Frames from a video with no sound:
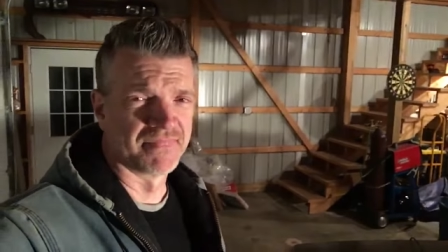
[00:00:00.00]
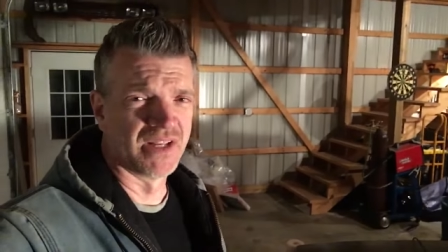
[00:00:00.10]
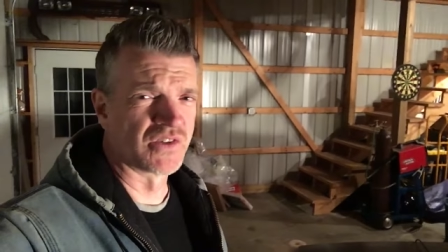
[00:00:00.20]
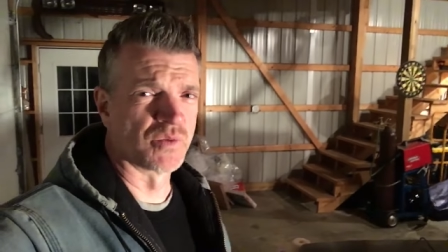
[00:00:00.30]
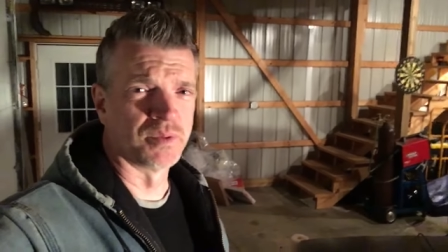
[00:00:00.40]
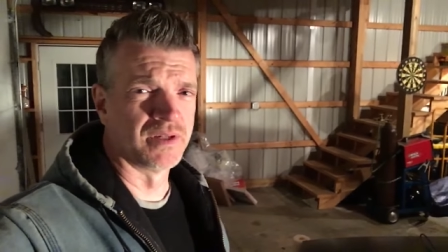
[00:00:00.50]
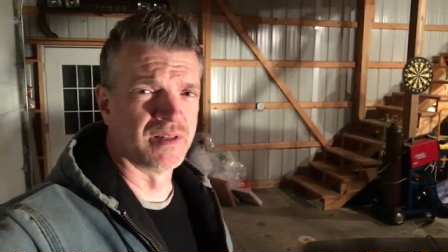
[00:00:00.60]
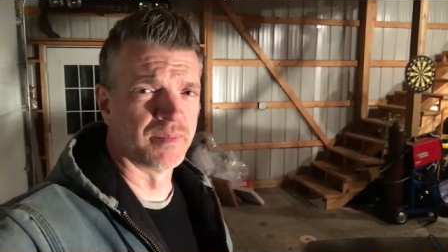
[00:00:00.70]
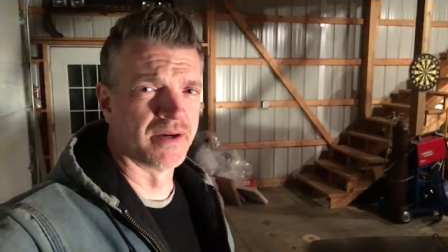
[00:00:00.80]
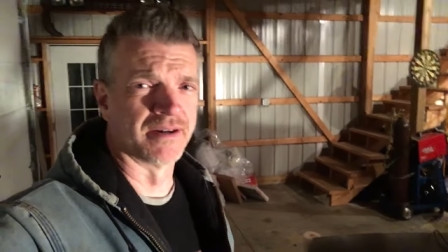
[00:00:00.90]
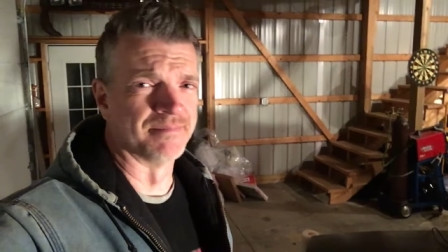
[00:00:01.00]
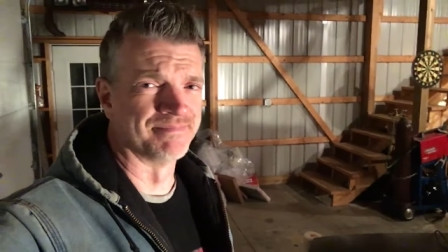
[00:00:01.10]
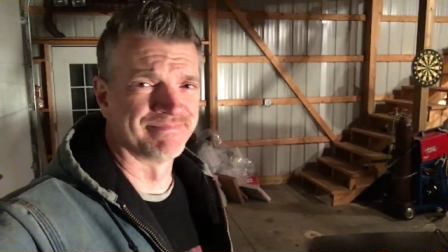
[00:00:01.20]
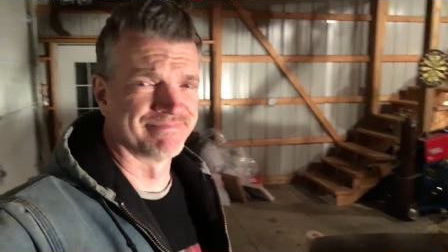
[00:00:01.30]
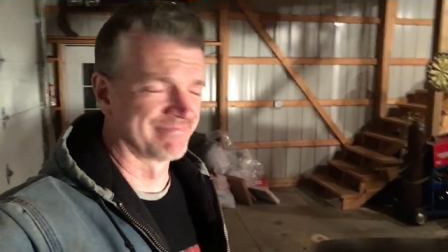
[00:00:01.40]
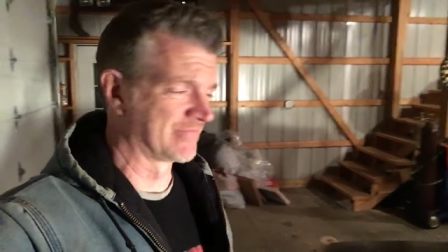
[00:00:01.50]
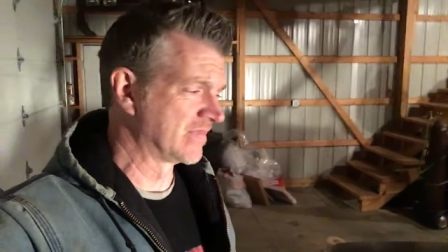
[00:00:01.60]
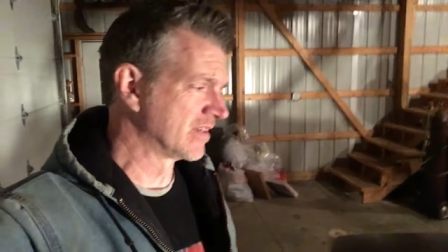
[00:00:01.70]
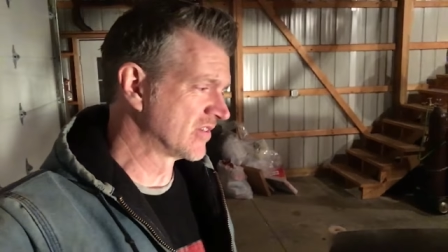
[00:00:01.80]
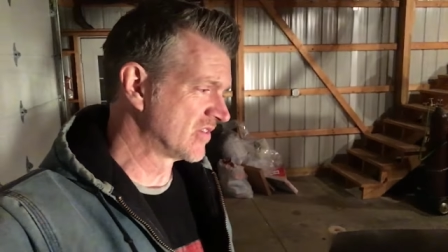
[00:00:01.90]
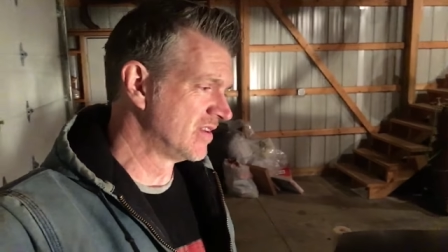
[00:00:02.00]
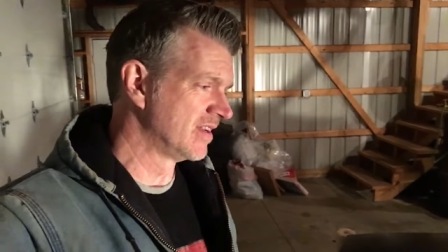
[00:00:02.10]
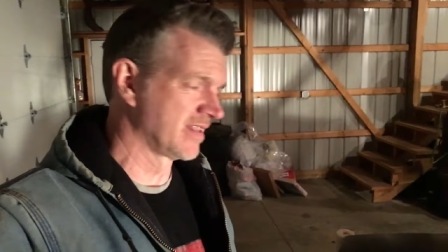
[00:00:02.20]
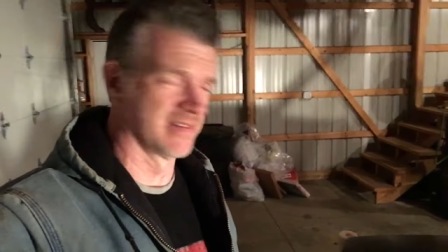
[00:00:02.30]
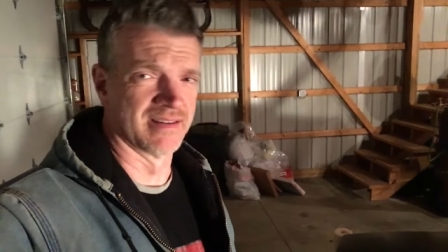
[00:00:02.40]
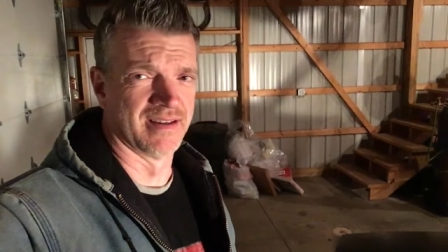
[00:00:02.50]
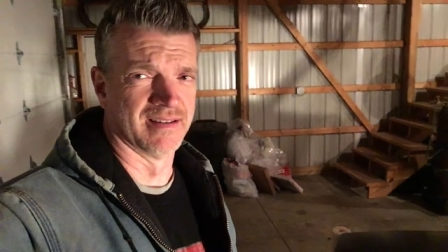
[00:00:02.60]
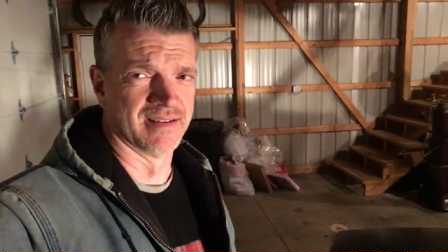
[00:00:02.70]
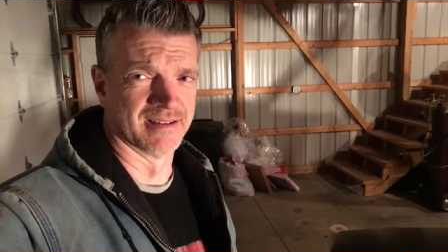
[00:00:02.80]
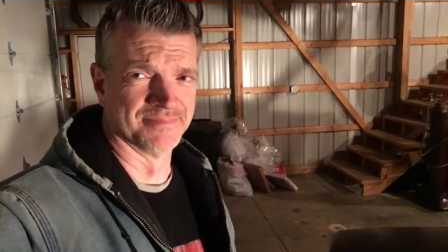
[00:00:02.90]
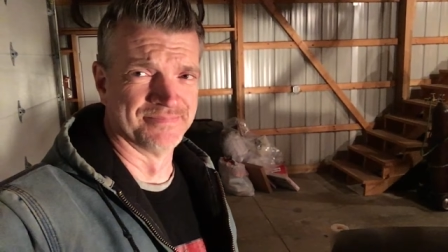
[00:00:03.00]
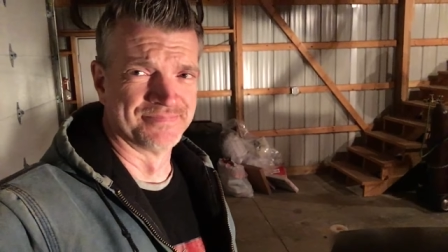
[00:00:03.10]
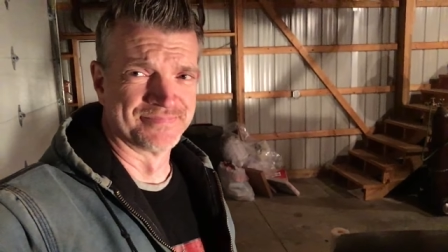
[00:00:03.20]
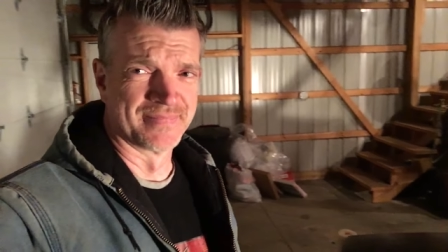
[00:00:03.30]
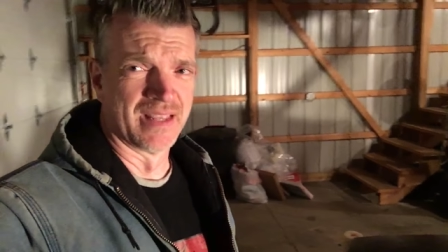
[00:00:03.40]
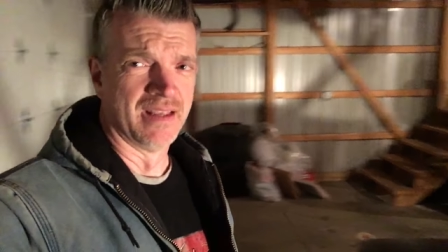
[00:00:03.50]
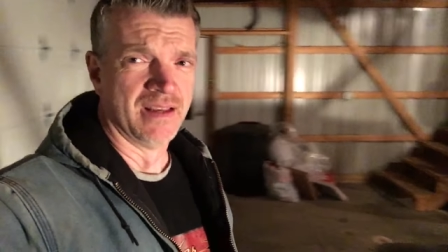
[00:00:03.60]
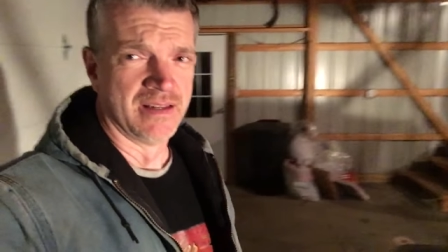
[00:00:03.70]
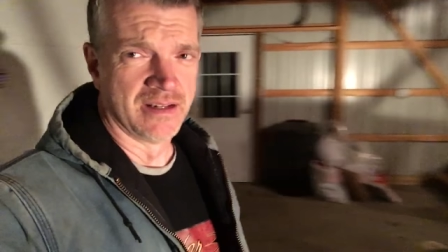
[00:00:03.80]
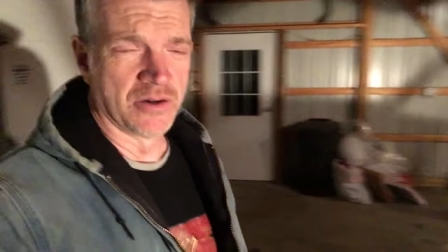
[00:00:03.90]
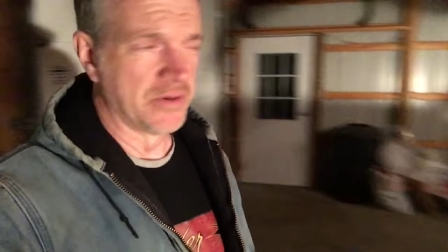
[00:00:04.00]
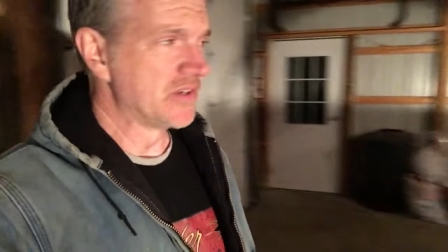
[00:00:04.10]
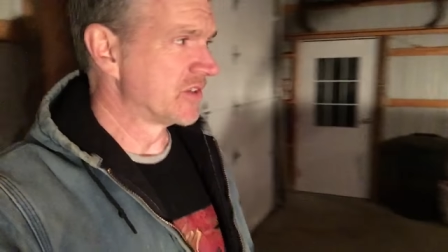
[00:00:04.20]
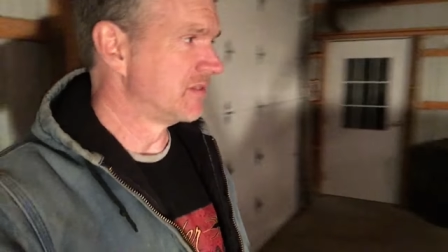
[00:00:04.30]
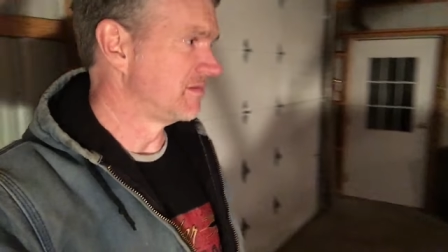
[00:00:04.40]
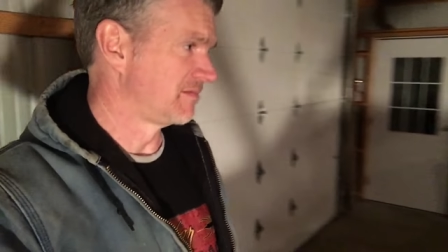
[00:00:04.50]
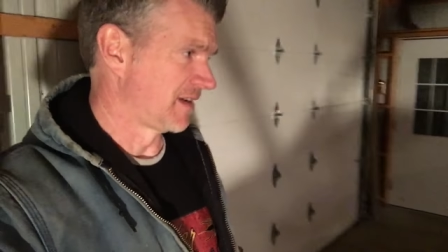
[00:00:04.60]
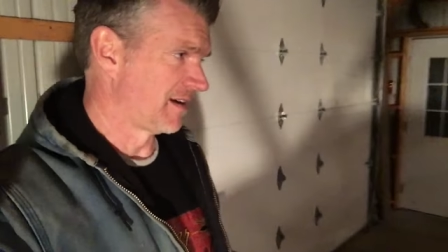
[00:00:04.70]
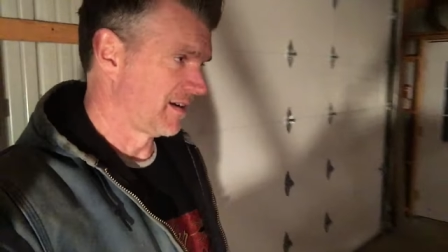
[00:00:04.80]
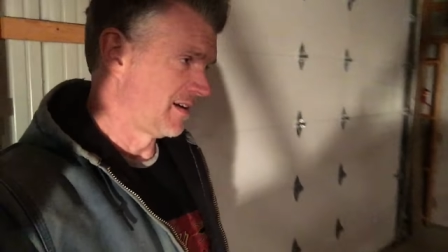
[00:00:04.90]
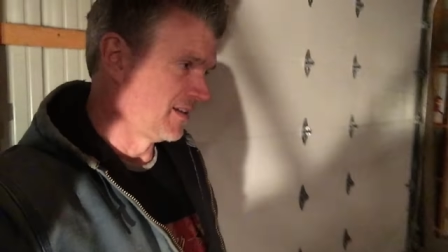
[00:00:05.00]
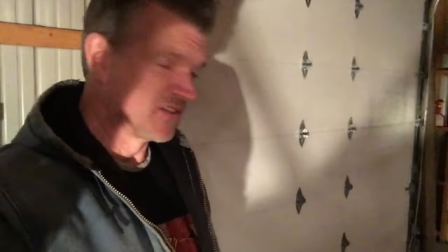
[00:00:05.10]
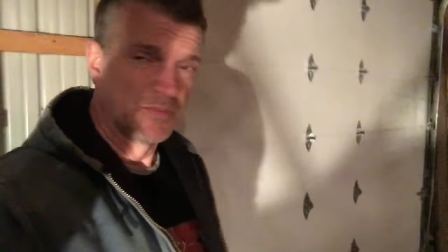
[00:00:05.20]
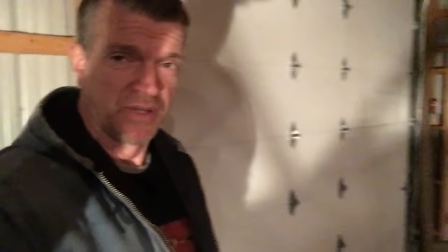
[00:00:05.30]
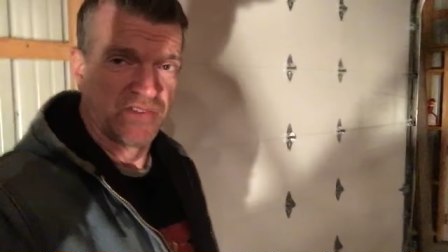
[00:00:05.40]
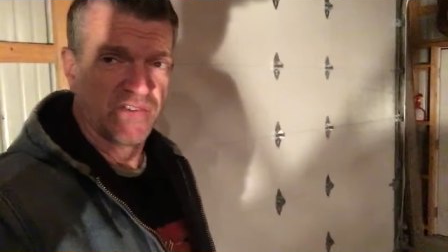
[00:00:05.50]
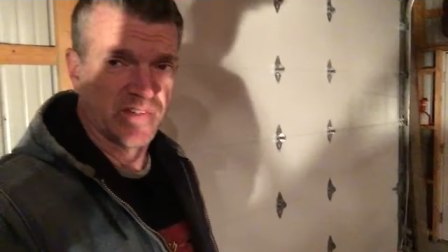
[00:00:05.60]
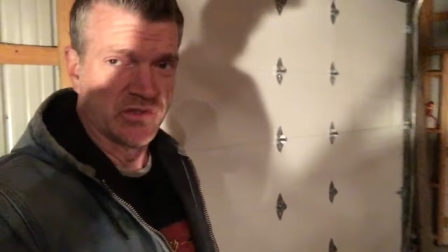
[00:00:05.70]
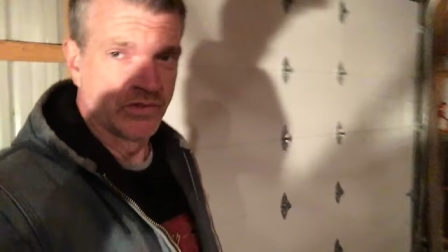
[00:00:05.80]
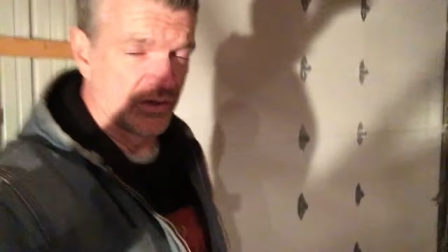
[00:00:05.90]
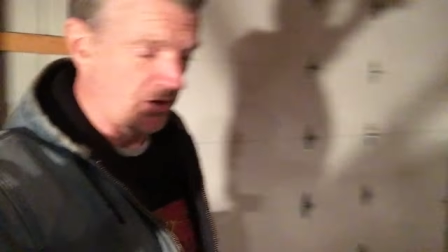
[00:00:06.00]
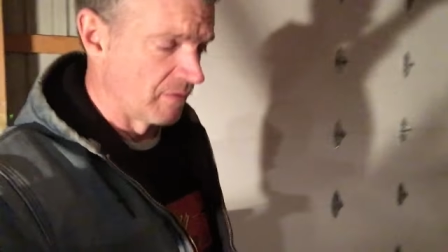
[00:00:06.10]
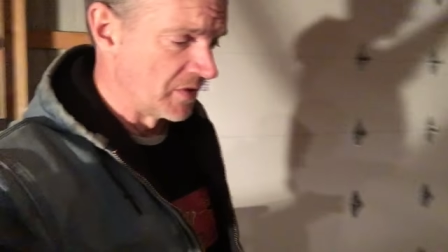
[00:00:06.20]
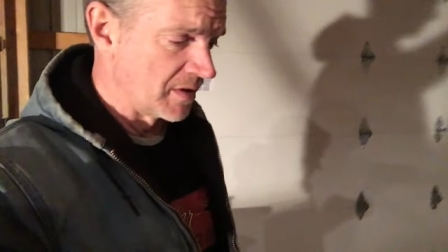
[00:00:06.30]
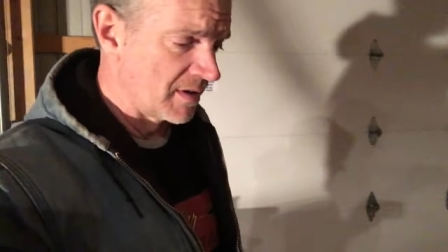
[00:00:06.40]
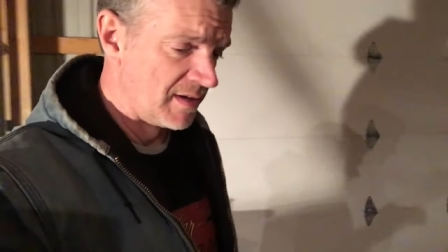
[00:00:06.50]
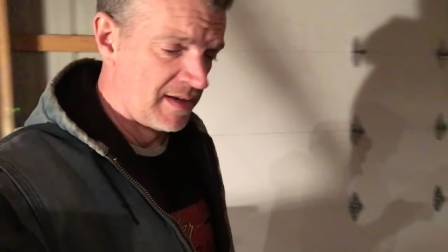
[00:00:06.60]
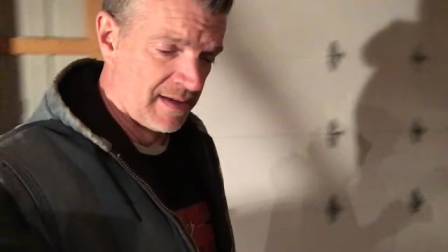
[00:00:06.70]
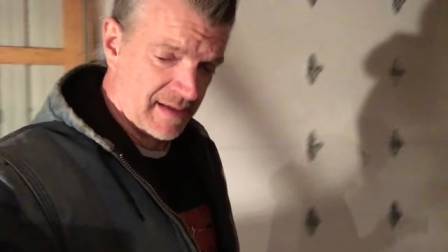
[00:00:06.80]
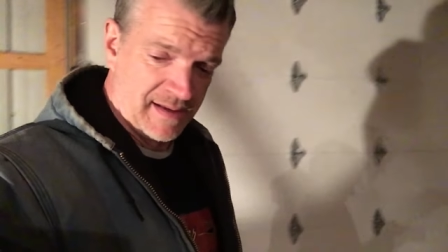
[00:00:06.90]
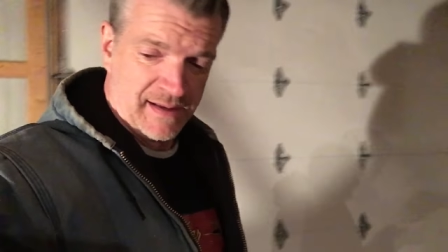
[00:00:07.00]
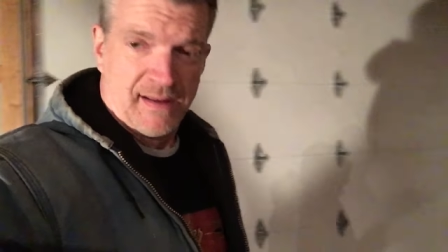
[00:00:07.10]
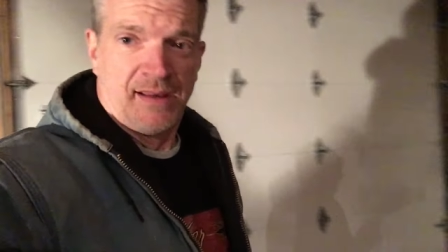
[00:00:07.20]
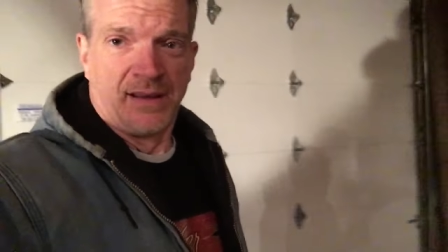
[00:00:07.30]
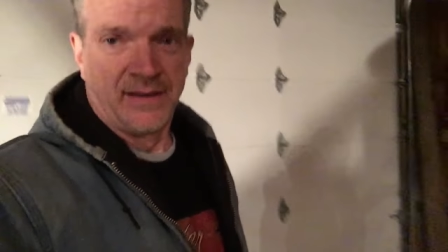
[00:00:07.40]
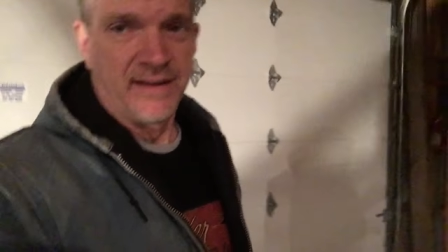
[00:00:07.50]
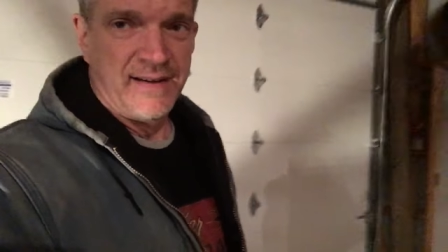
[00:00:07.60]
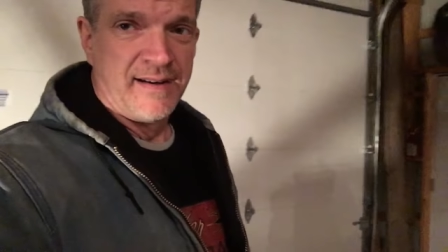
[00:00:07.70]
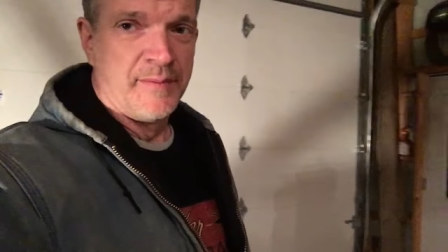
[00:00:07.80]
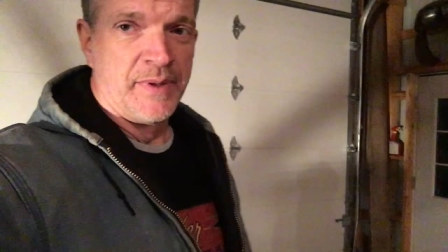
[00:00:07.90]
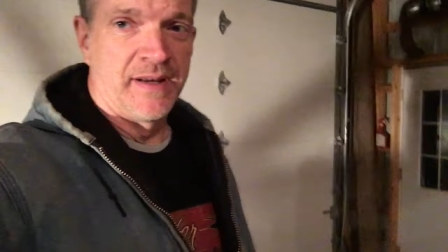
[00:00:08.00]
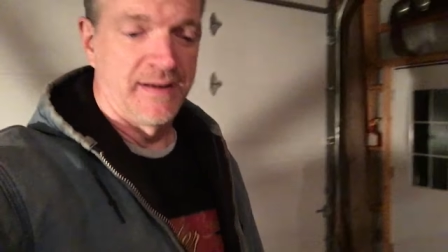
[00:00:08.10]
it's completely barren. There's nothing down there. No engine, it's in pieces as you saw over there.